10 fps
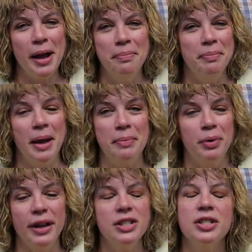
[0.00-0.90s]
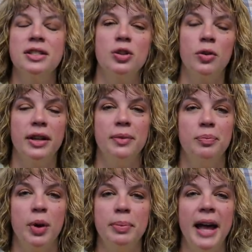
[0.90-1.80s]
my, my brain just totally
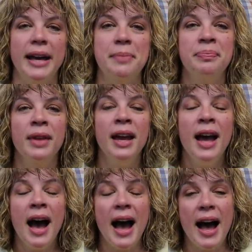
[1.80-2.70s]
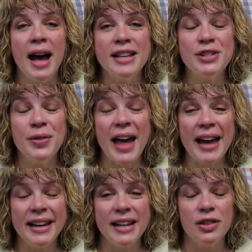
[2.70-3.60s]
went blank. Uh, so
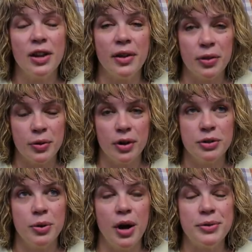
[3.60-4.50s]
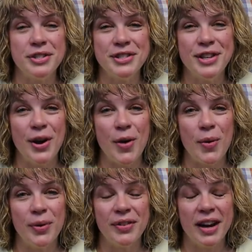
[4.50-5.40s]
that is, yeah, there are two hosts.
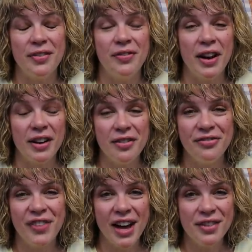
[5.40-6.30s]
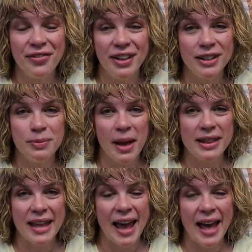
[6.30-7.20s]
So we've got a very fun-filled
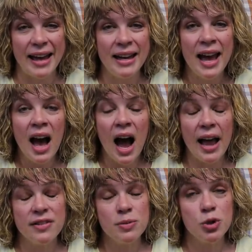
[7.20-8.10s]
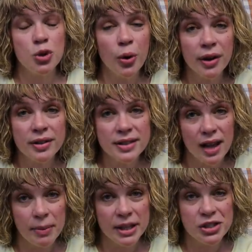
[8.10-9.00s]
month ahead. I have some tutorials
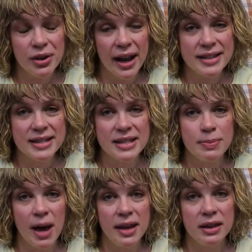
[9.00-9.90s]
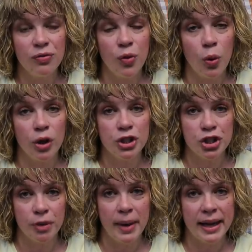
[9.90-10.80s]
coming at you guys this month for
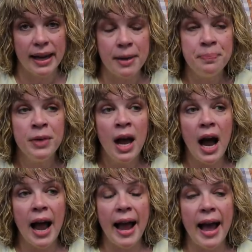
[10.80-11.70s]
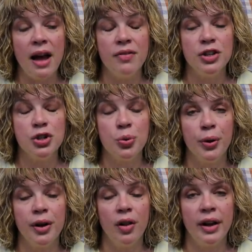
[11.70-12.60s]
shirt making. I have a
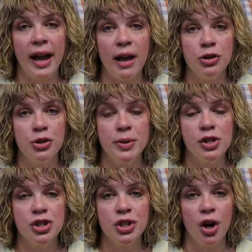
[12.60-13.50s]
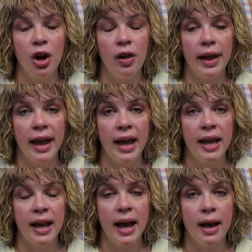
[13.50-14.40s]
tutorial on how to install
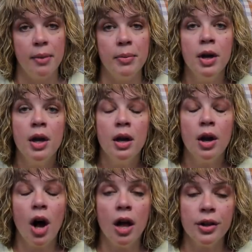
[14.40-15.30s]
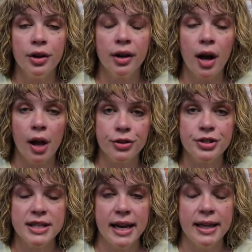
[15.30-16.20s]
a um, collar and collar
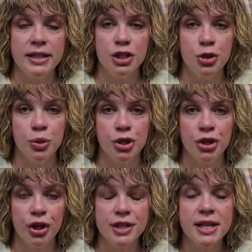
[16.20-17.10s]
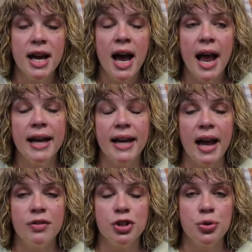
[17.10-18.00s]
stand into a shirt. And I
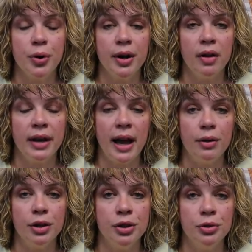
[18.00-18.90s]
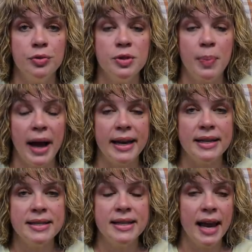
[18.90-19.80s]
have a tutorial on how to use
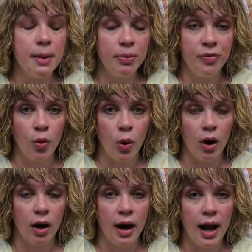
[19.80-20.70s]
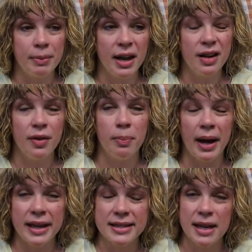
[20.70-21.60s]
bias tape for um, kind of a
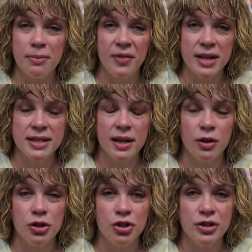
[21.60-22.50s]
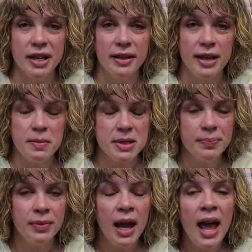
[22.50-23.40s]
bias hem facing on shirt tail hems.